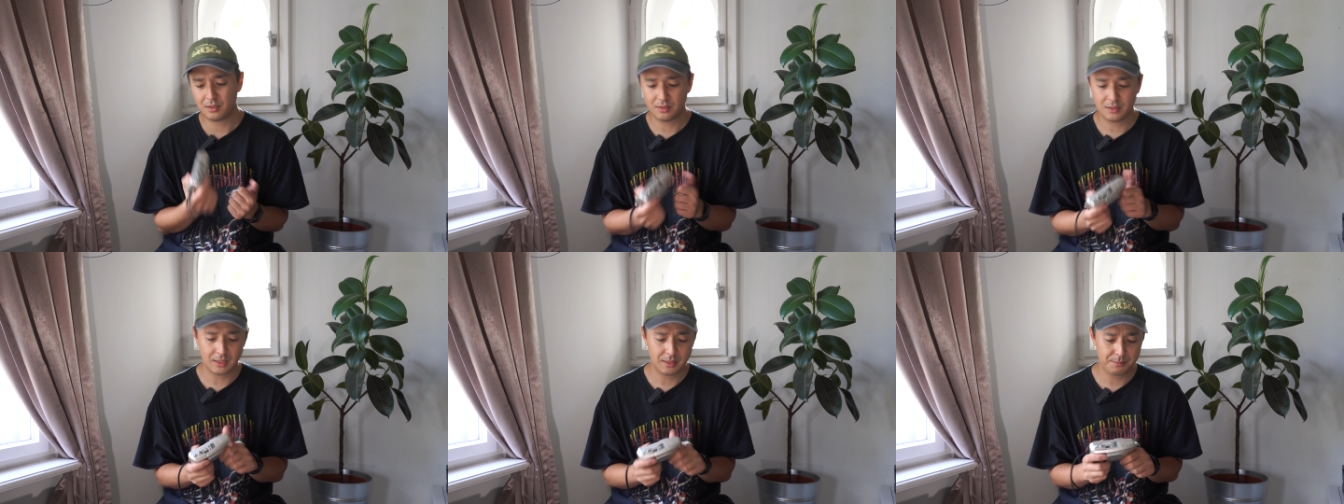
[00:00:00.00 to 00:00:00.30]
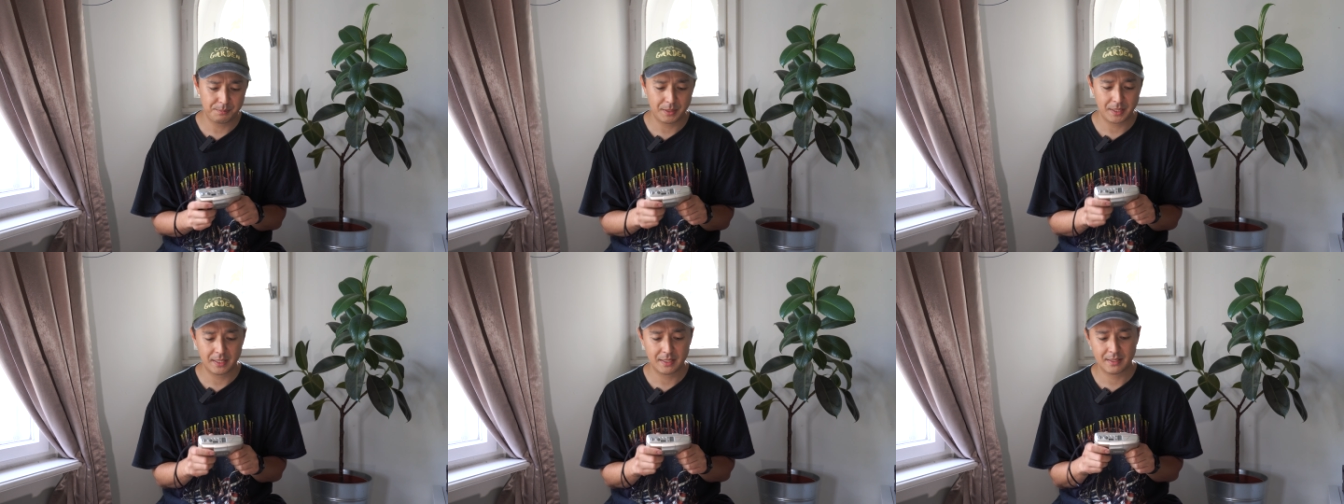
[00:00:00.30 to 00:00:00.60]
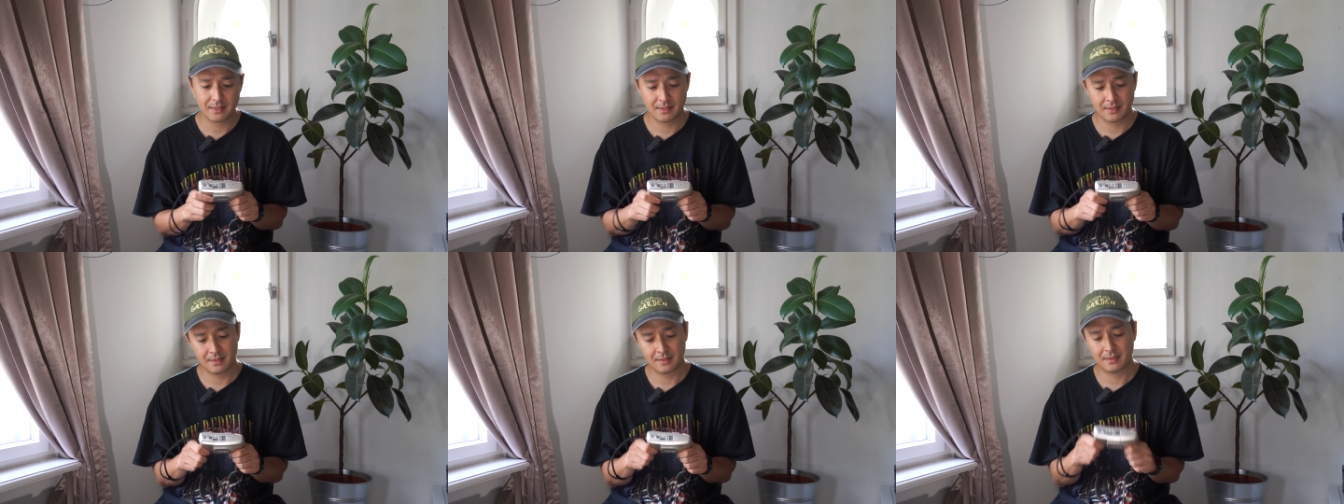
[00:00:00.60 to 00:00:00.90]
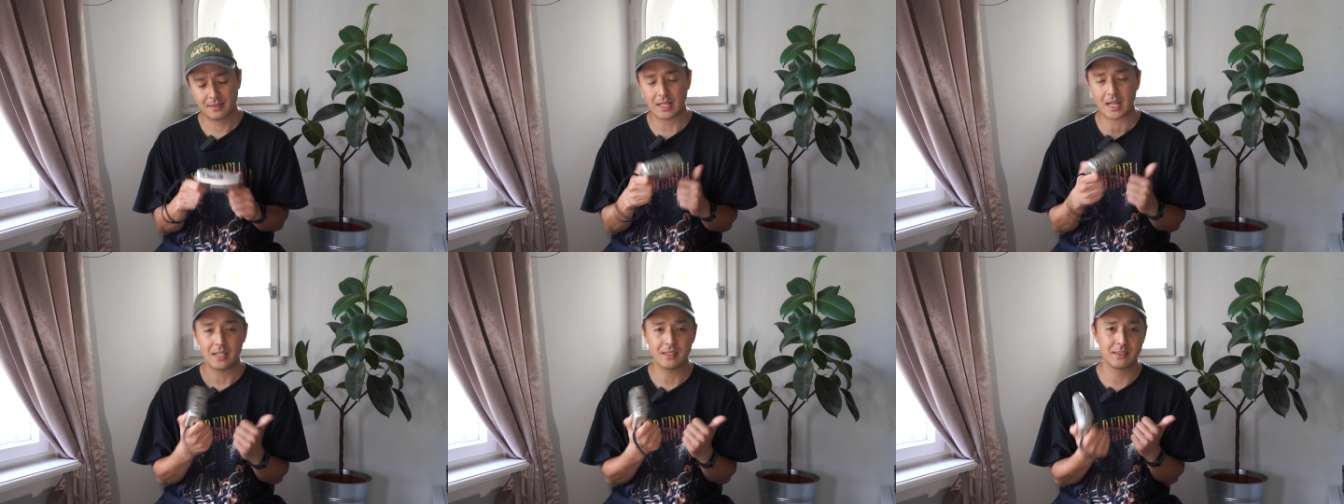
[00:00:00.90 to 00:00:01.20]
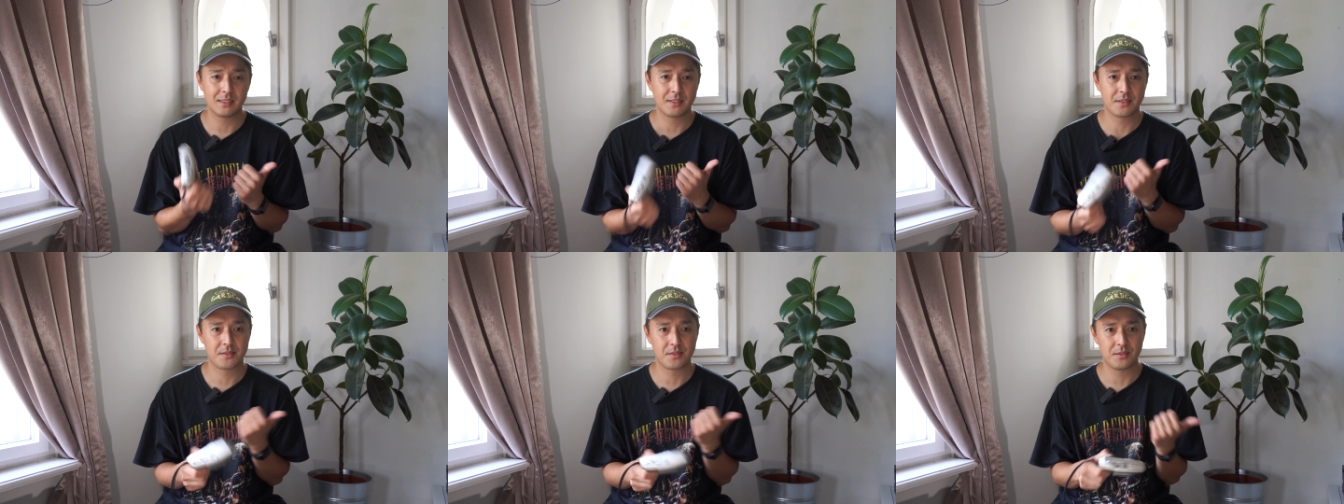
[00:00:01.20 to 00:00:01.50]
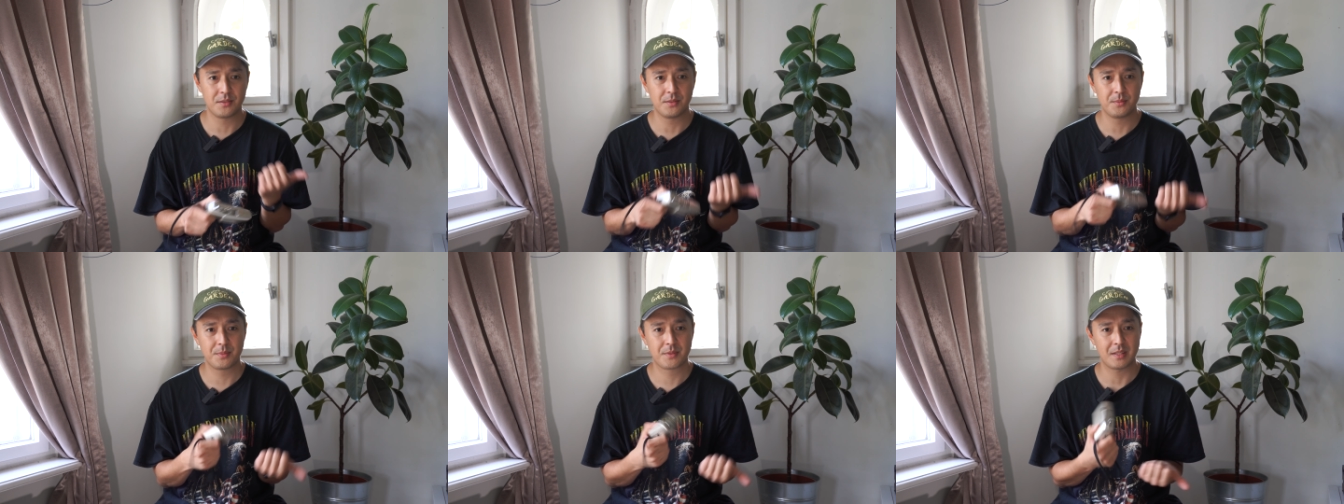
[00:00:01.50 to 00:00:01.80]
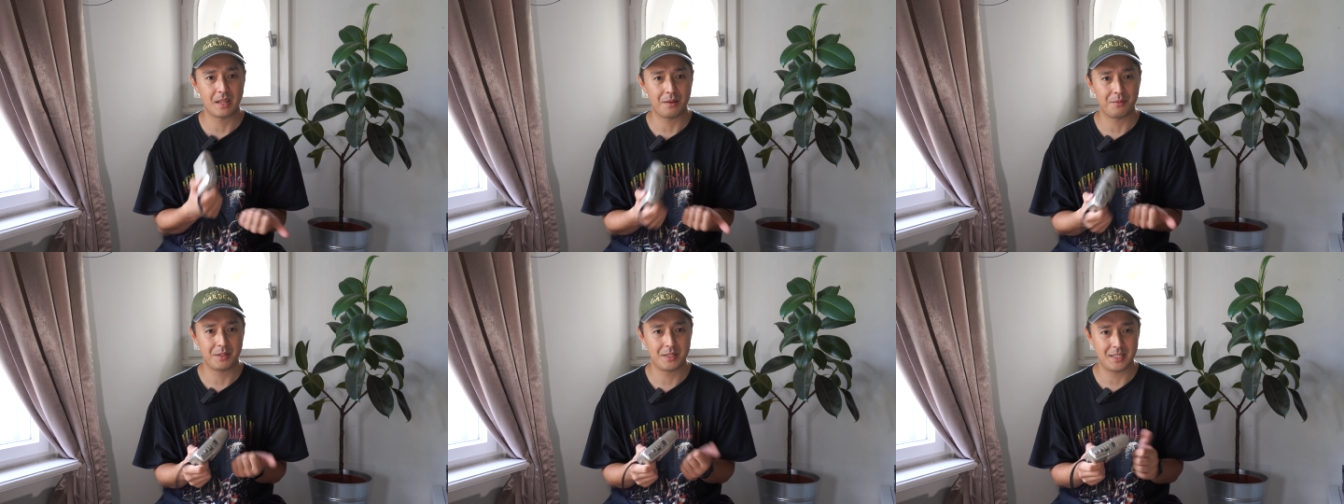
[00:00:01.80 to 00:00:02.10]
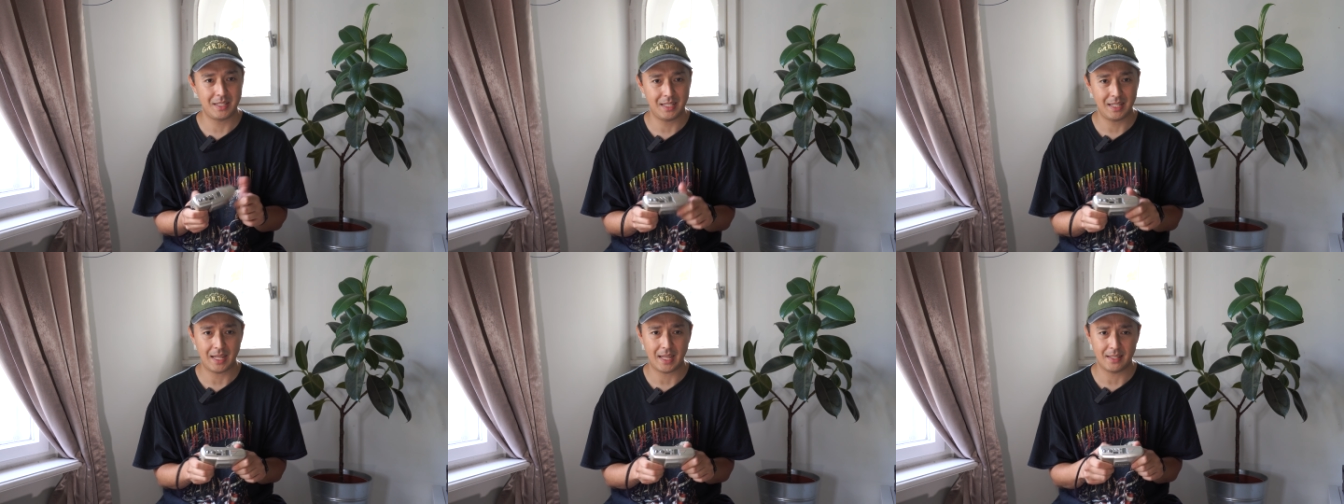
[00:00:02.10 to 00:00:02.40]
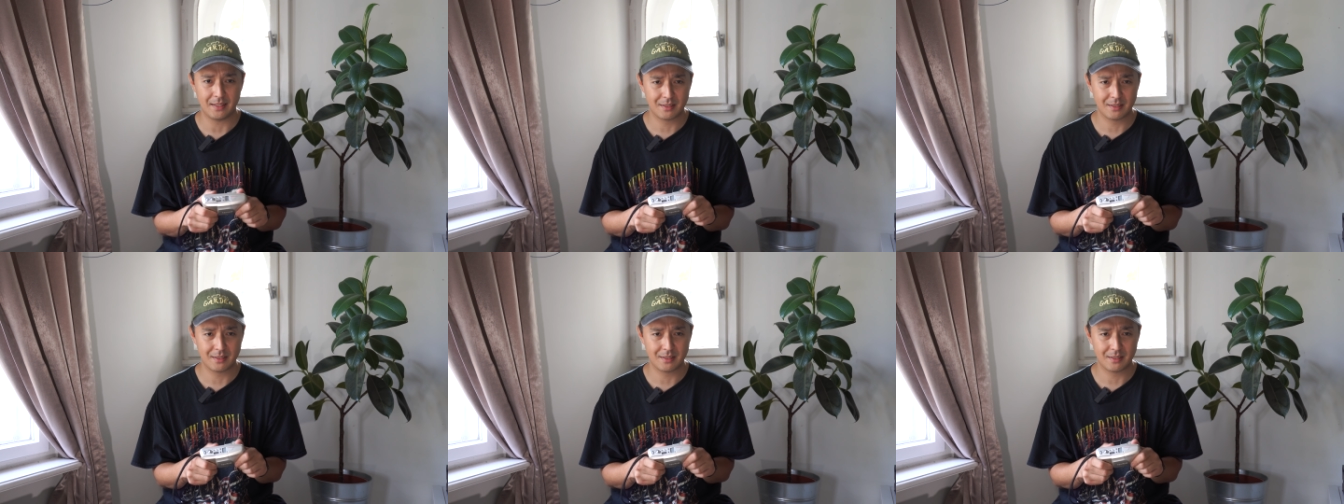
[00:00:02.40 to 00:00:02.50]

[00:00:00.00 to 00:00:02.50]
Olympus Stylus Zoom 70